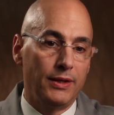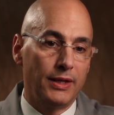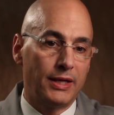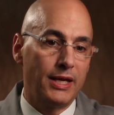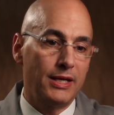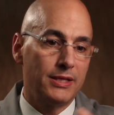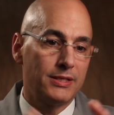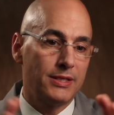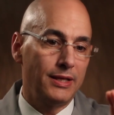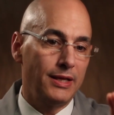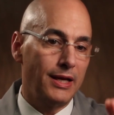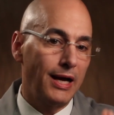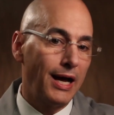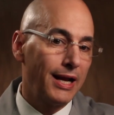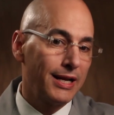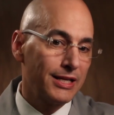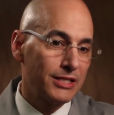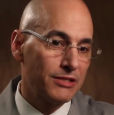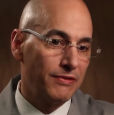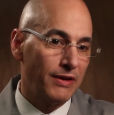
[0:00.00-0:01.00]
the case of the
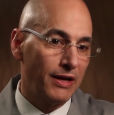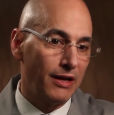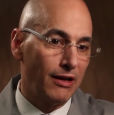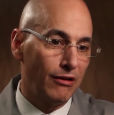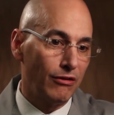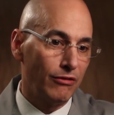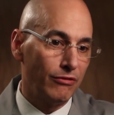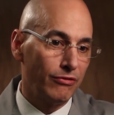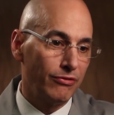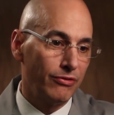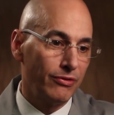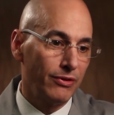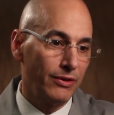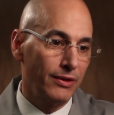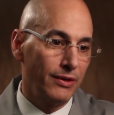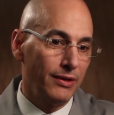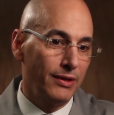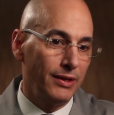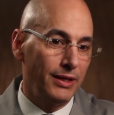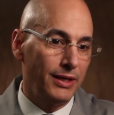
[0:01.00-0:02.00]
onyx valve,
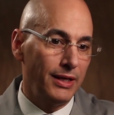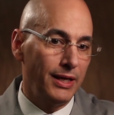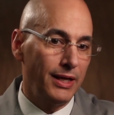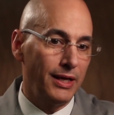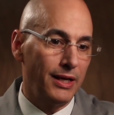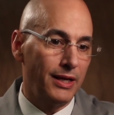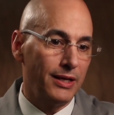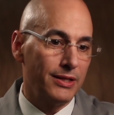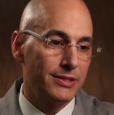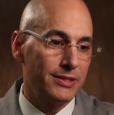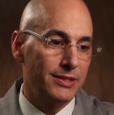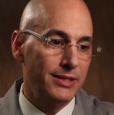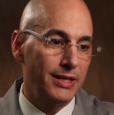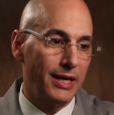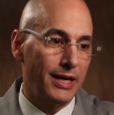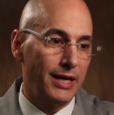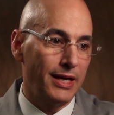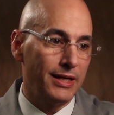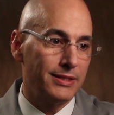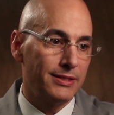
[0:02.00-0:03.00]
it has
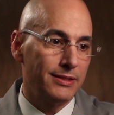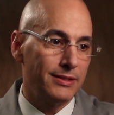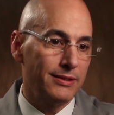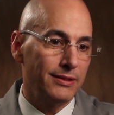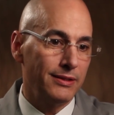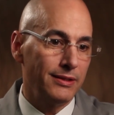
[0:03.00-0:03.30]
that